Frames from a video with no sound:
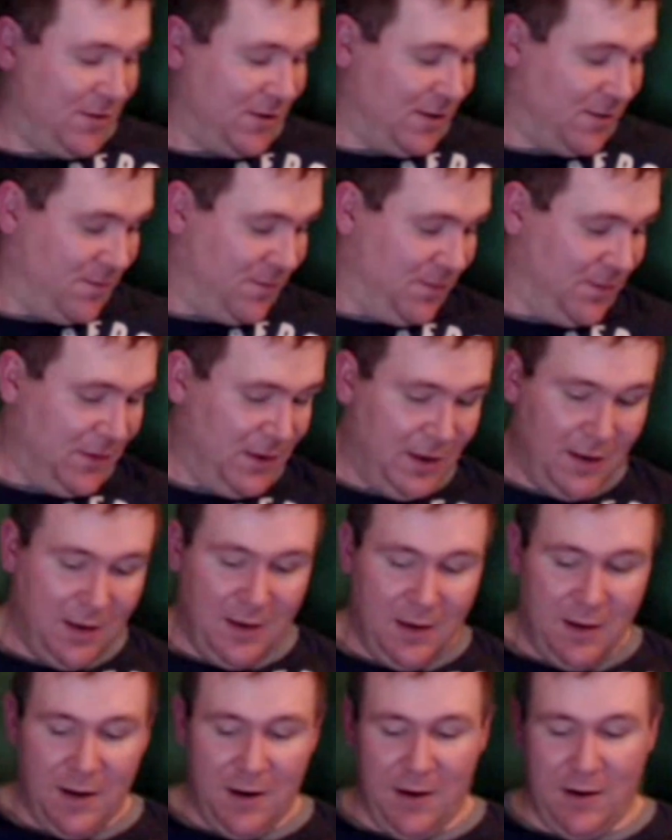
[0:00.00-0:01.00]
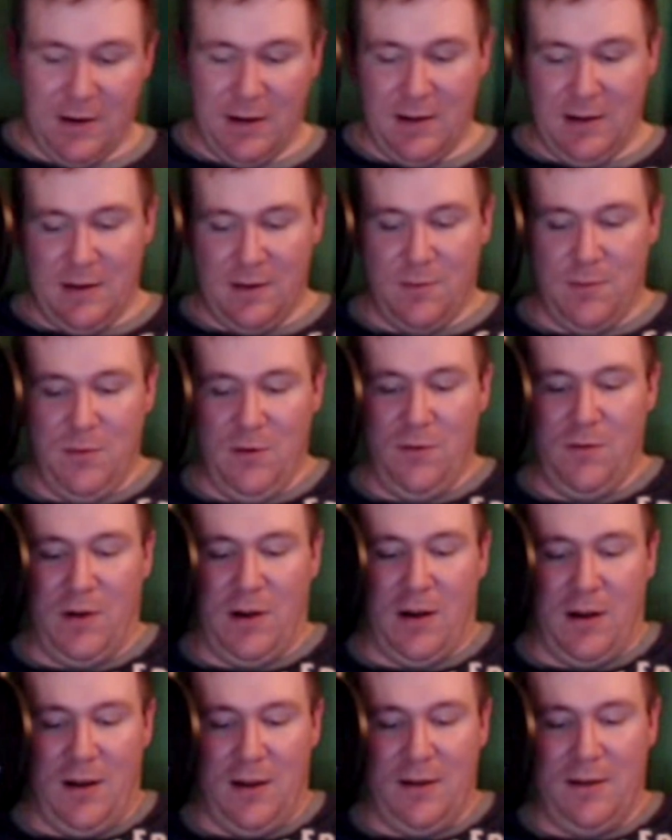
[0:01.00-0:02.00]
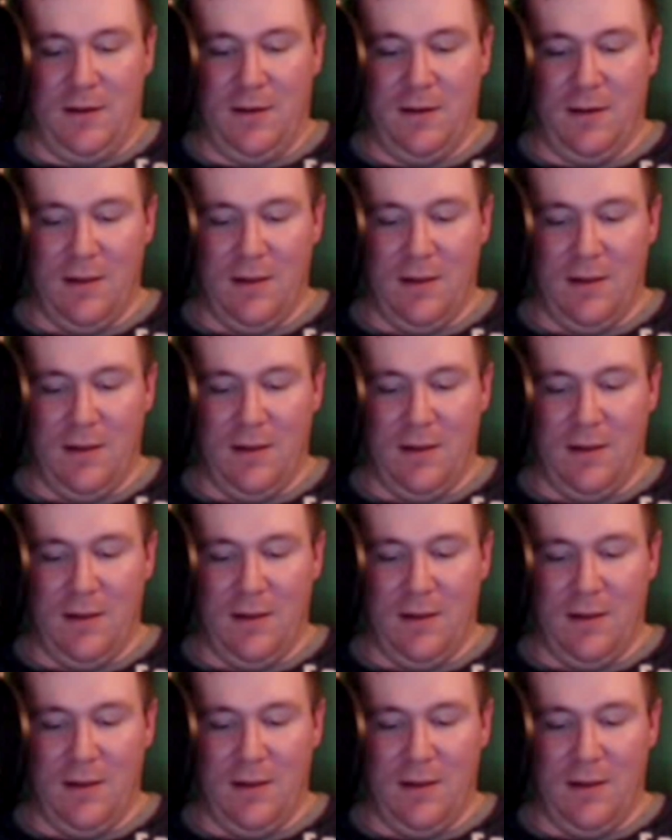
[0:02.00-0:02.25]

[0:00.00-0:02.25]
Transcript: So, alrighty, let's move on.